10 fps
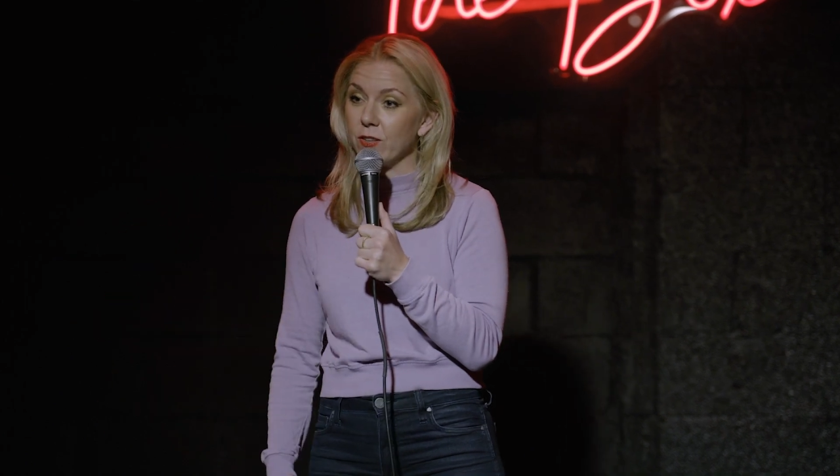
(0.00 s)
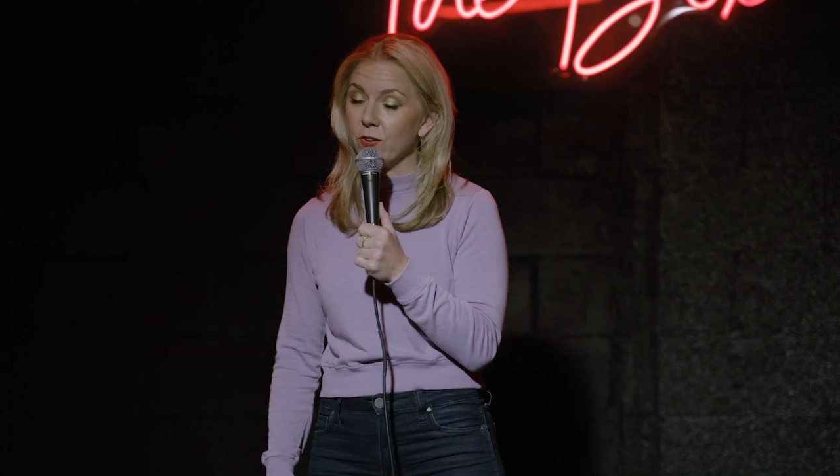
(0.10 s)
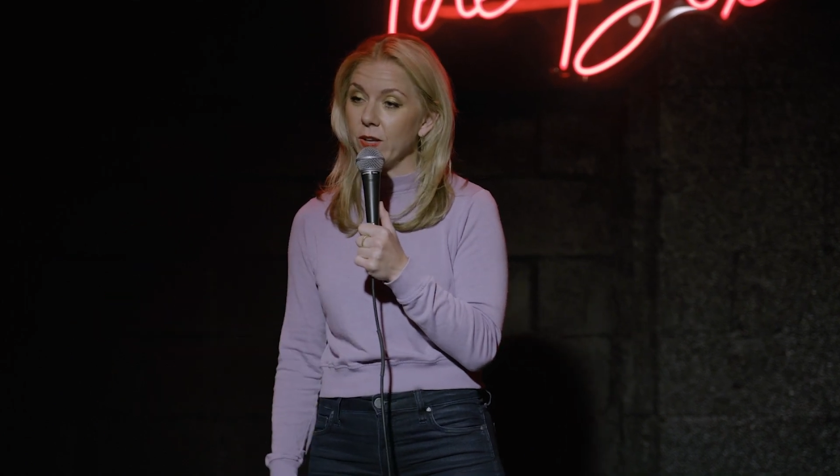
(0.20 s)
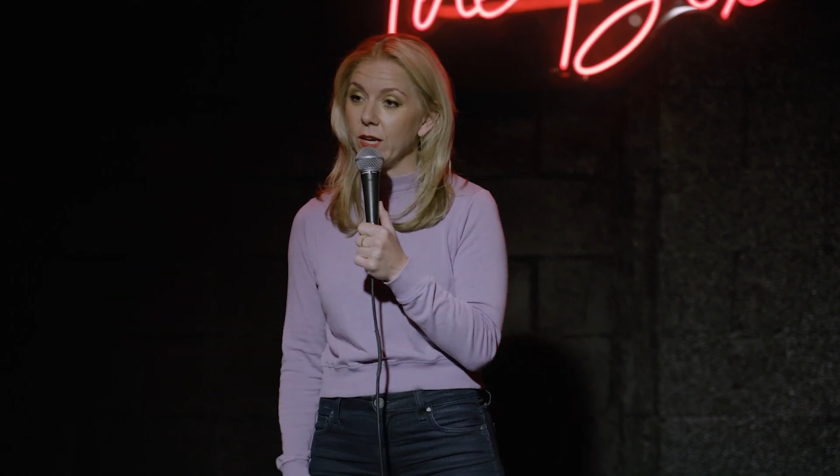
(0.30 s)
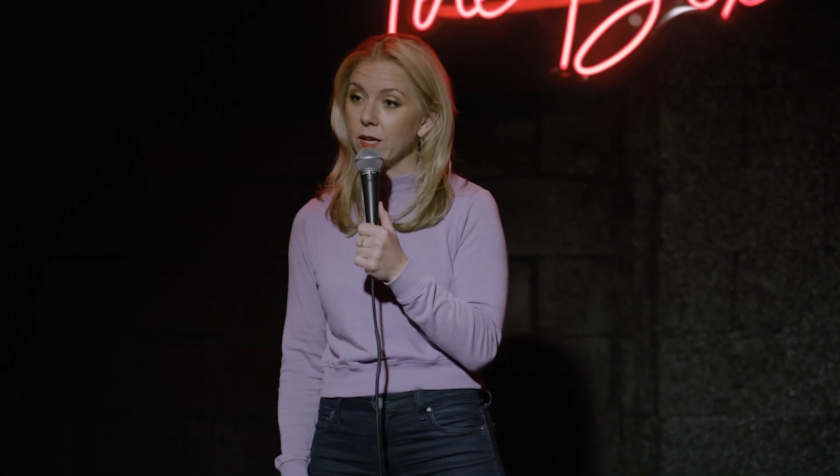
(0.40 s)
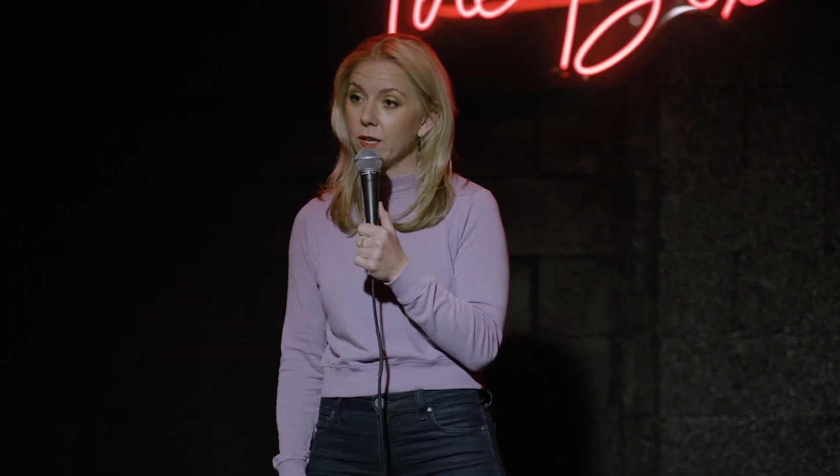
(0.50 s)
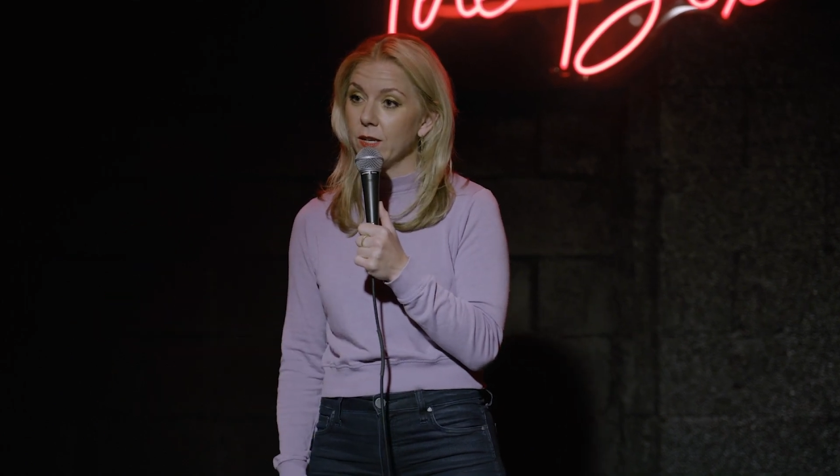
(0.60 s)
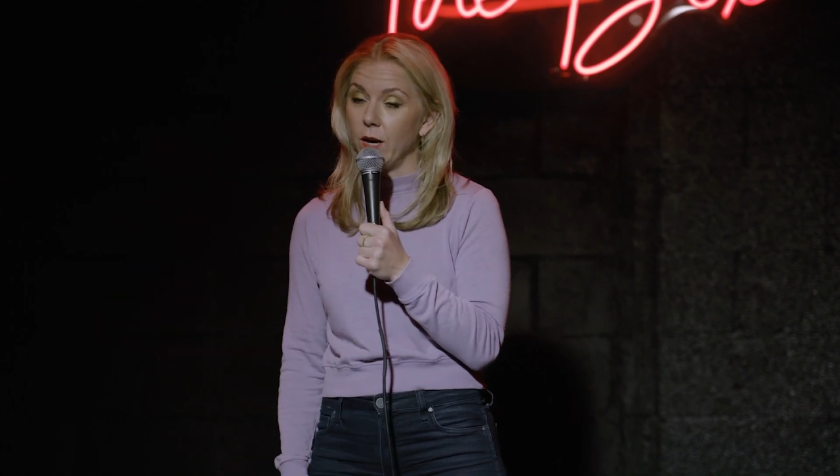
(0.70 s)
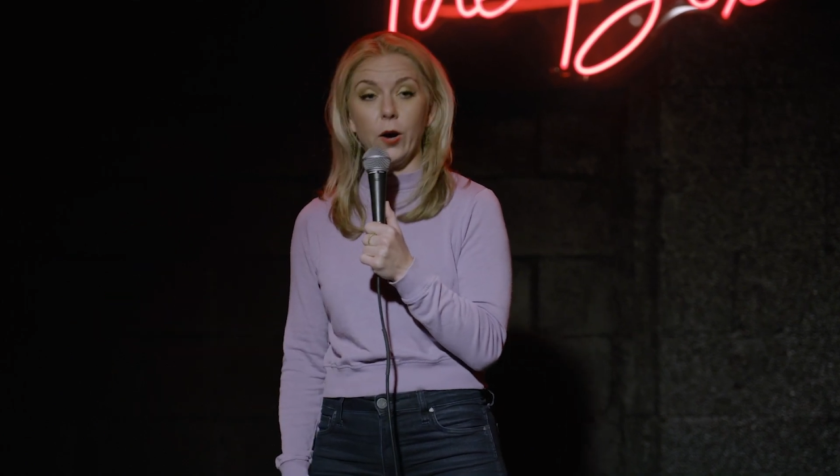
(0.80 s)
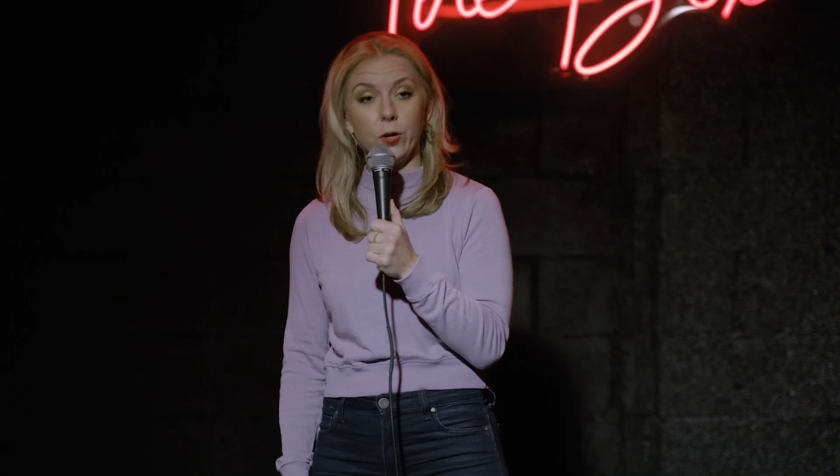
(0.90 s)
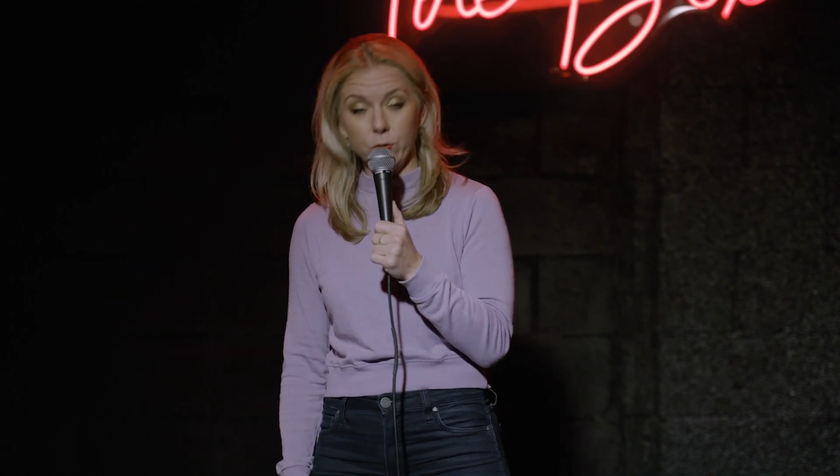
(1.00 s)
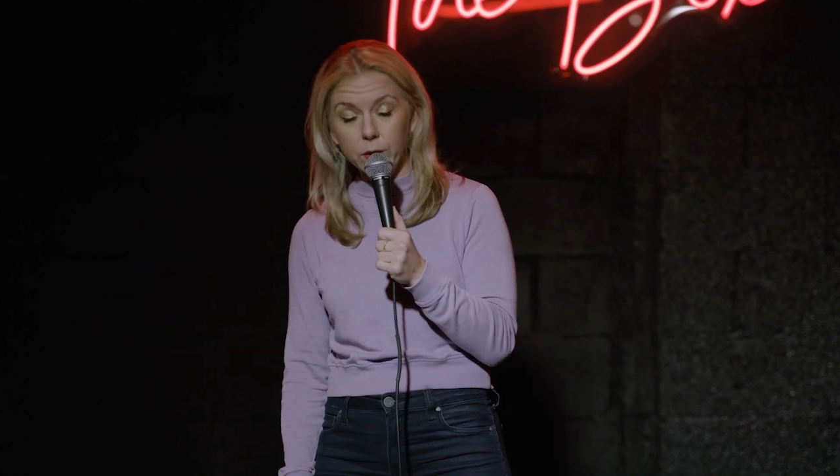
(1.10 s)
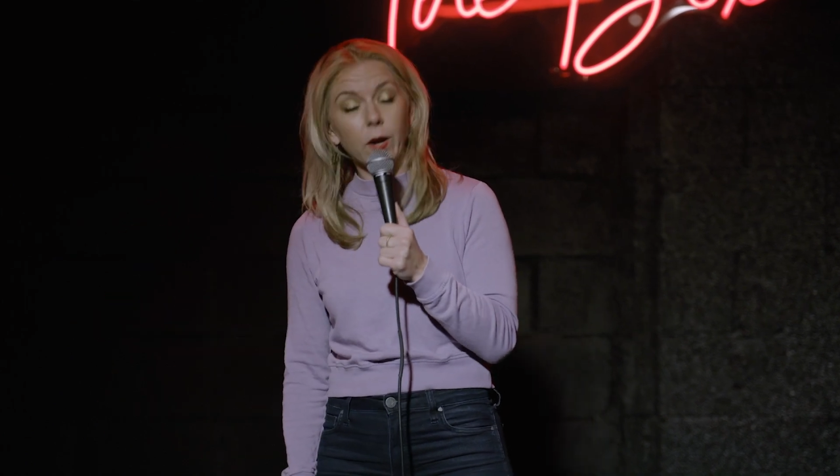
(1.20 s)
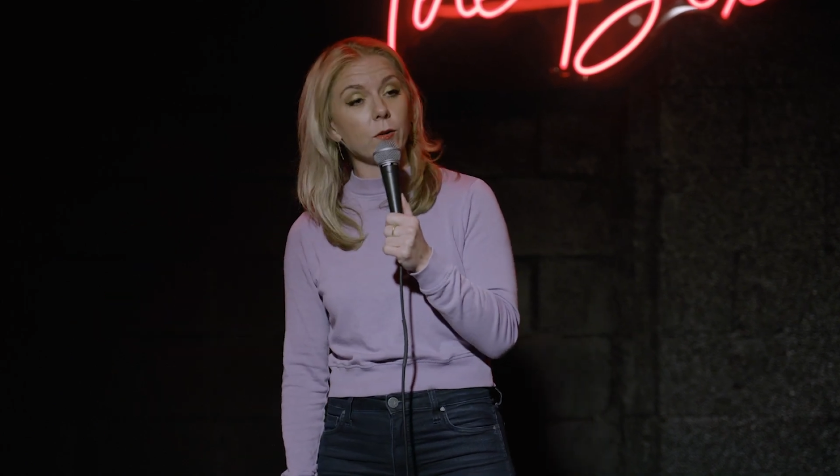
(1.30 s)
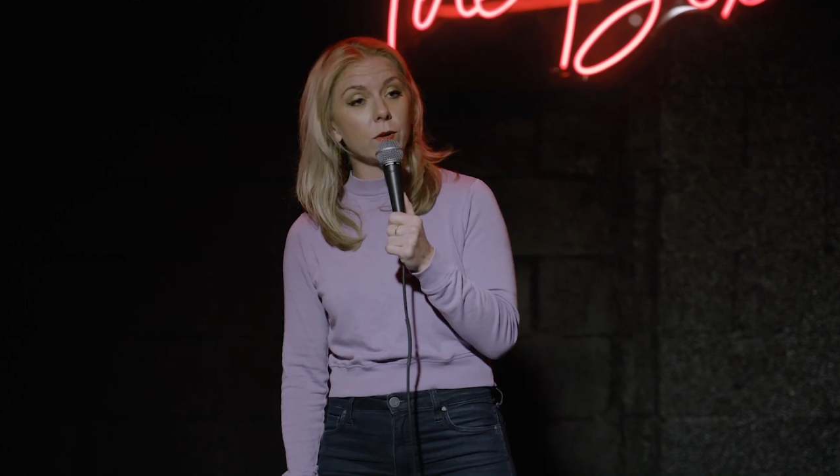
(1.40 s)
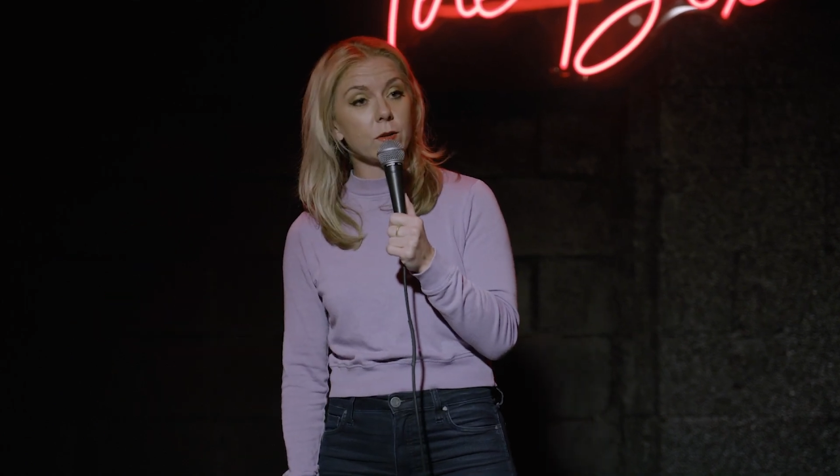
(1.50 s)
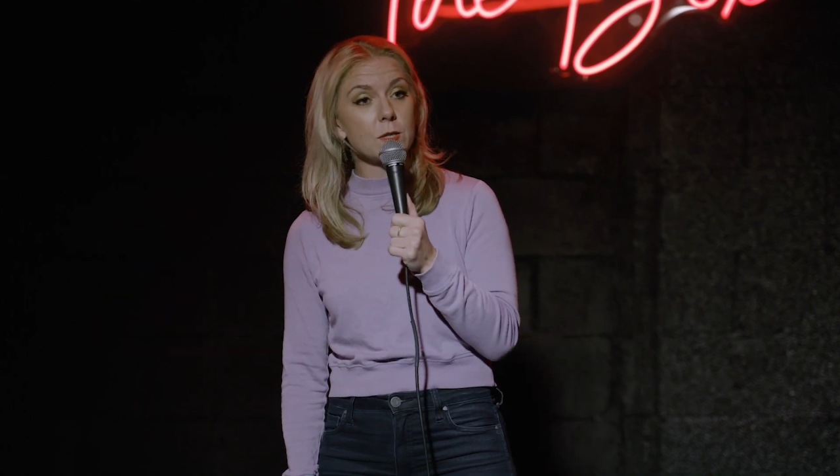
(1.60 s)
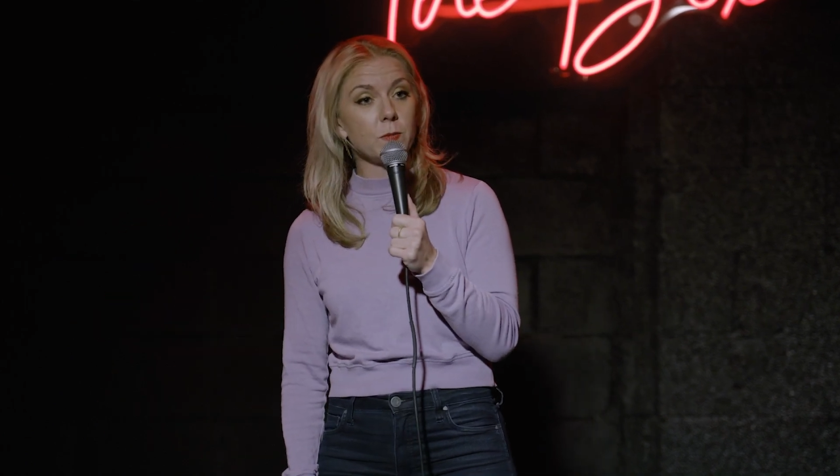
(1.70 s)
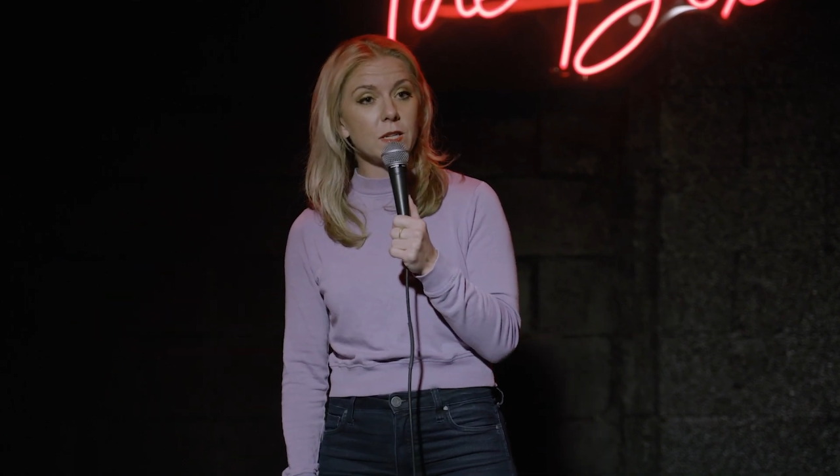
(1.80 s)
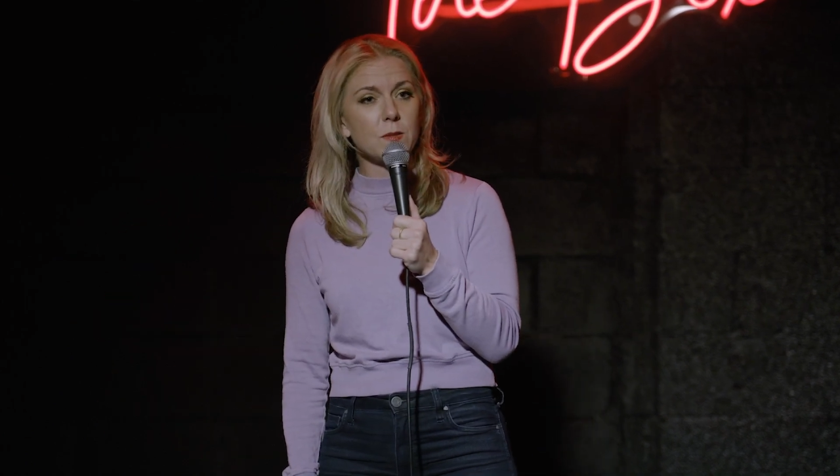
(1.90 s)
and they're like, are you the owner of this place?